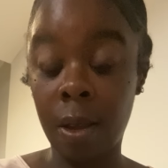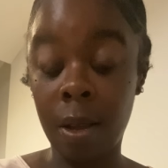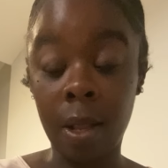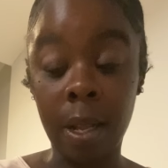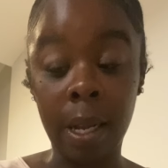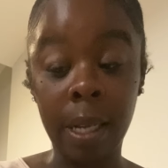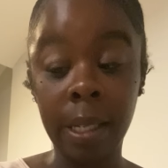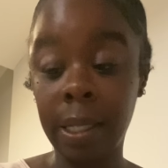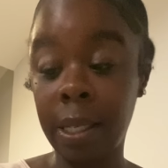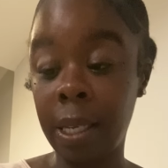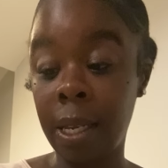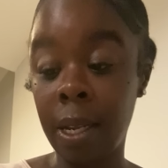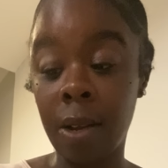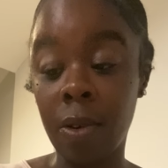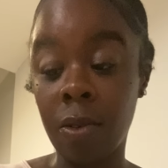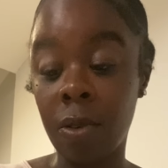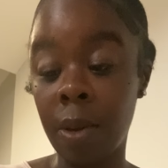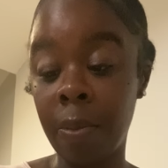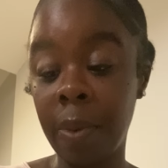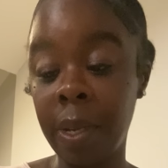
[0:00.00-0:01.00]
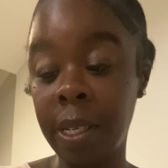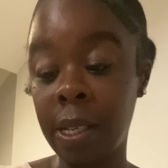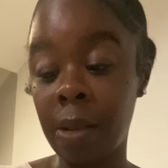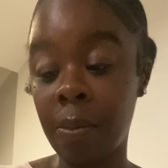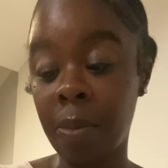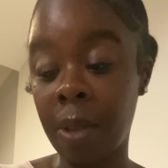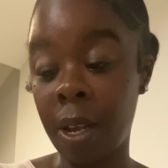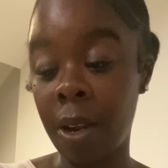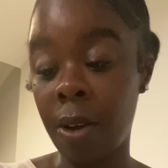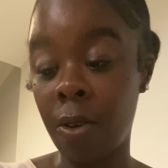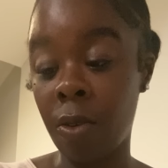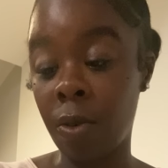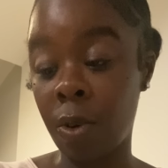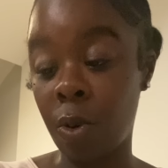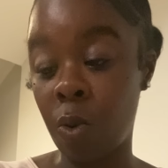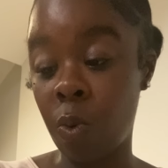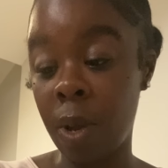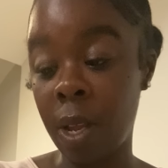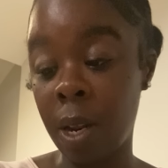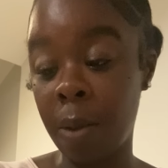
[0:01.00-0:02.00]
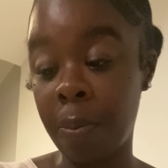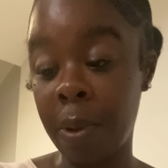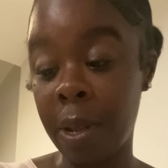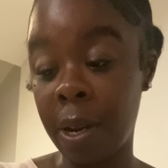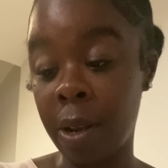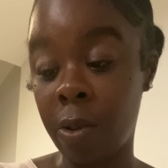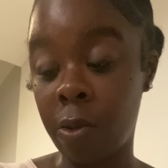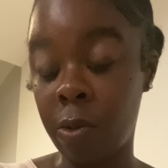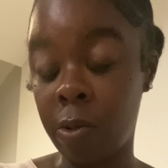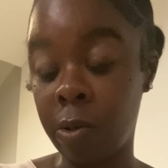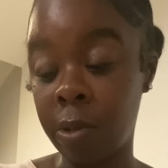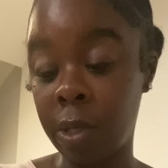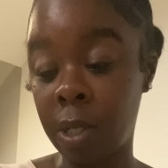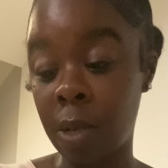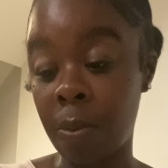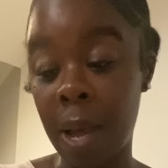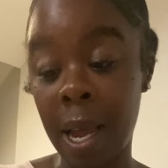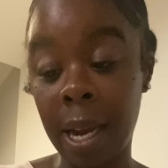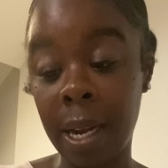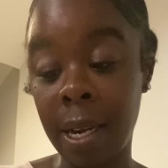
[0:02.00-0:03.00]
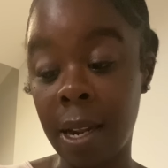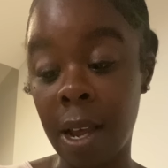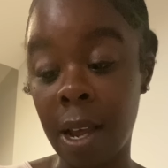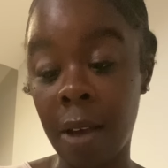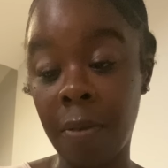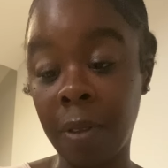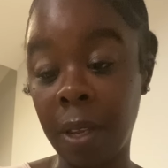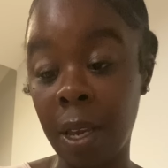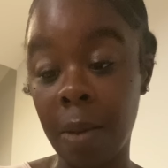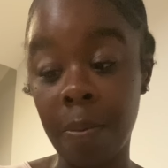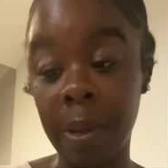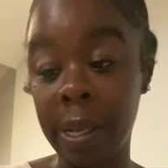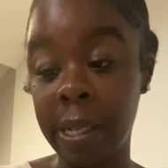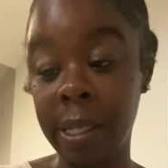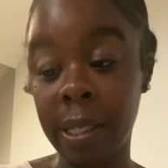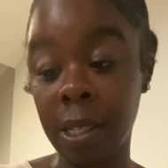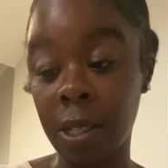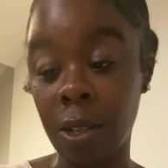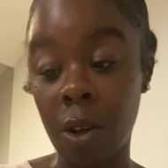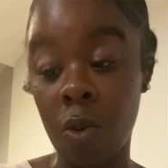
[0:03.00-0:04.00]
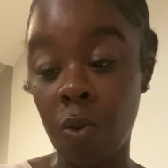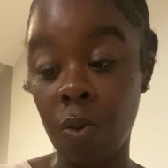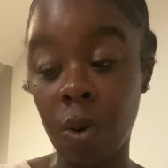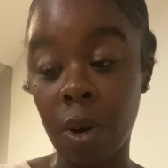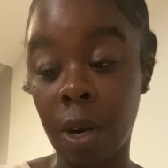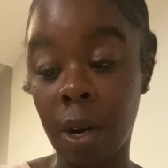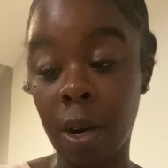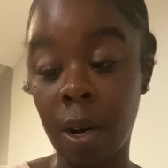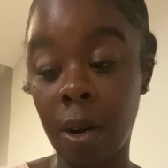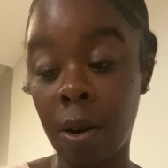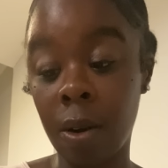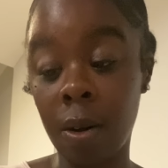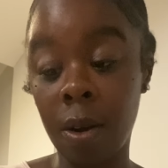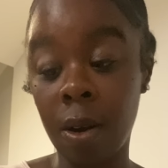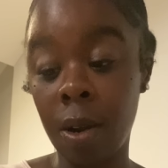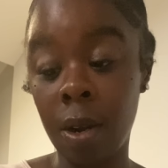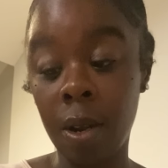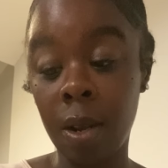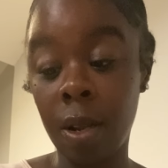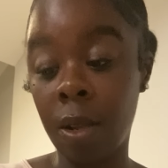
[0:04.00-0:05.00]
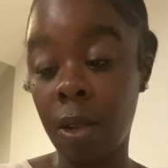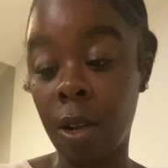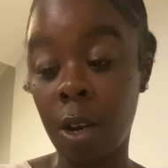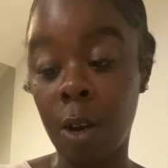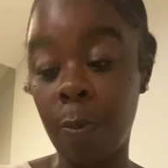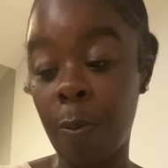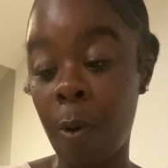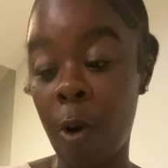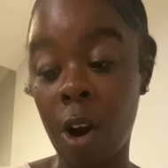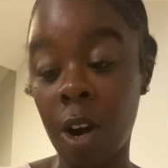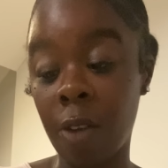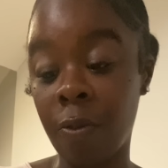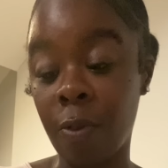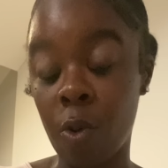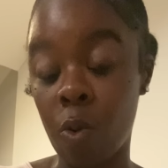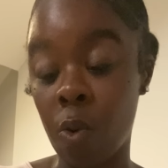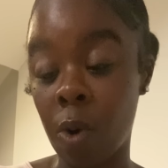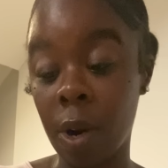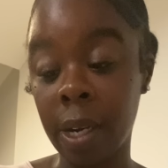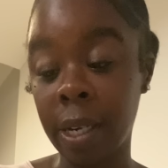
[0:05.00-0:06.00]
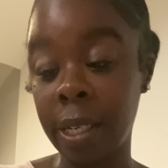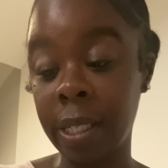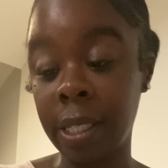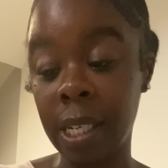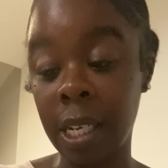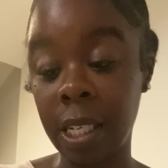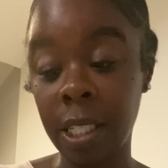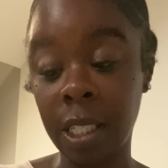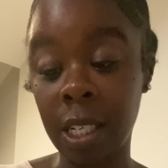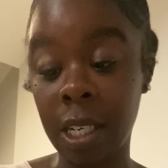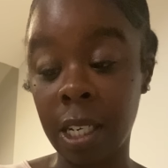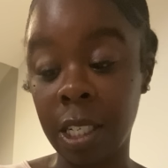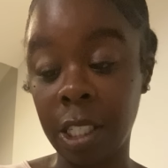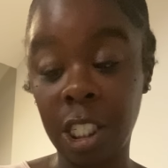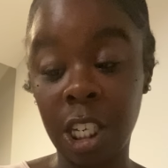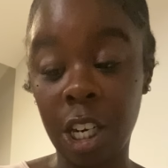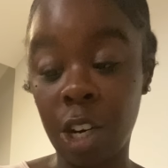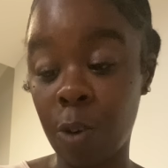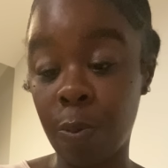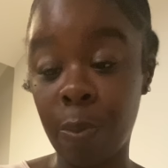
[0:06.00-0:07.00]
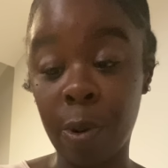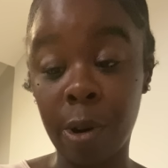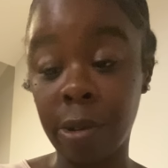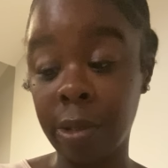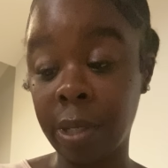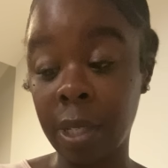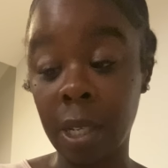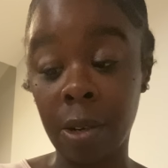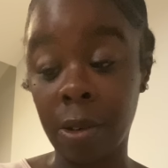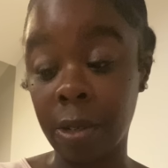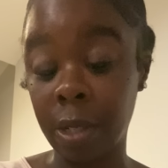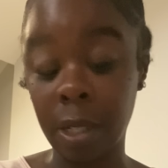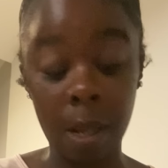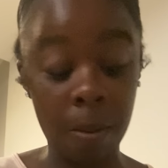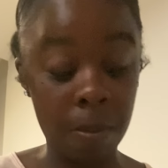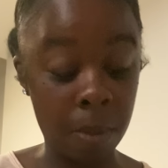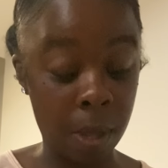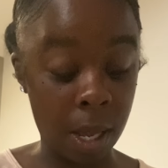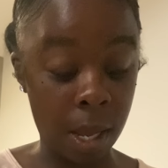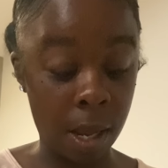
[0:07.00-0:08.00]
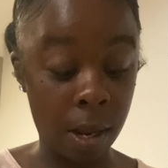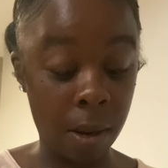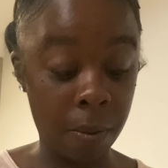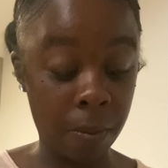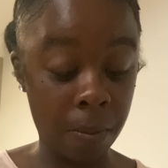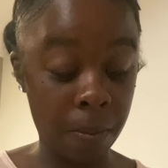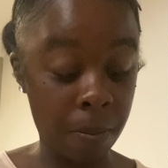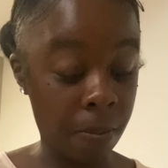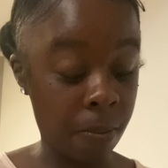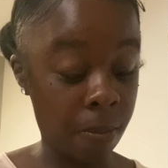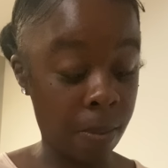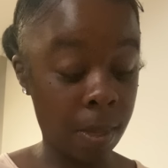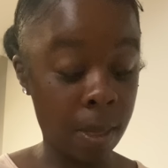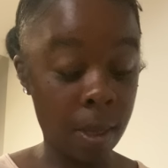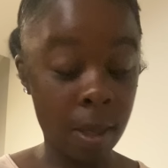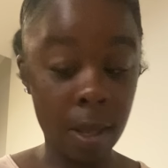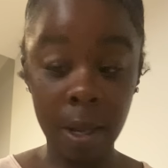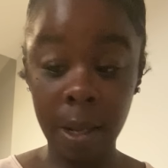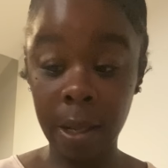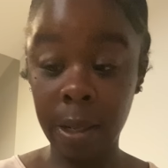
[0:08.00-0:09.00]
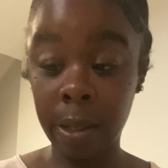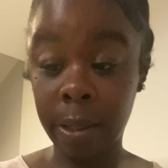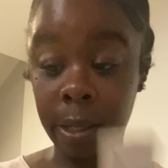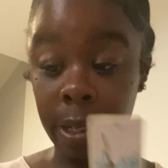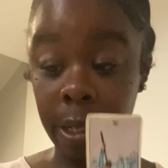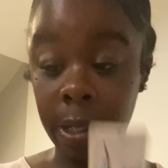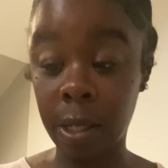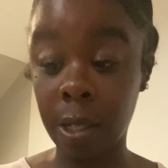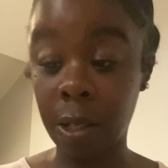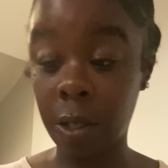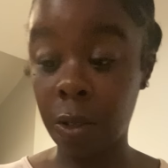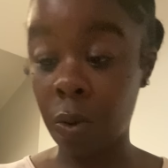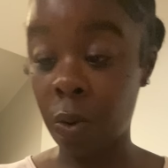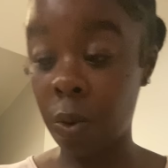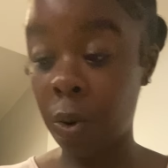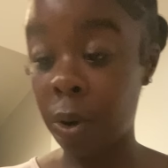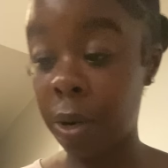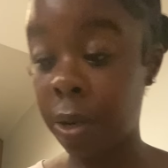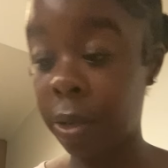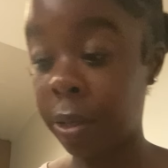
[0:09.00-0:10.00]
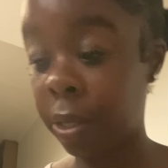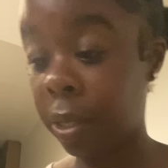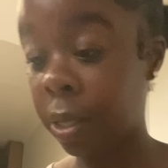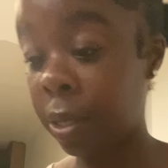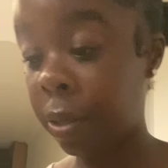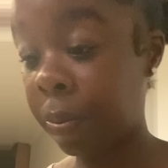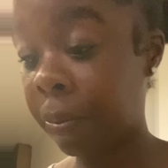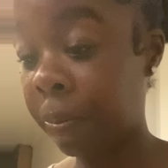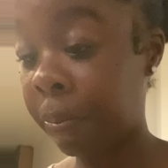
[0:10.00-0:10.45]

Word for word: Got all see though, give me something here on the Queen of Pentacles. Somebody definitely a business owner. They're part of an organization, a chairperson or something. Six of Swords.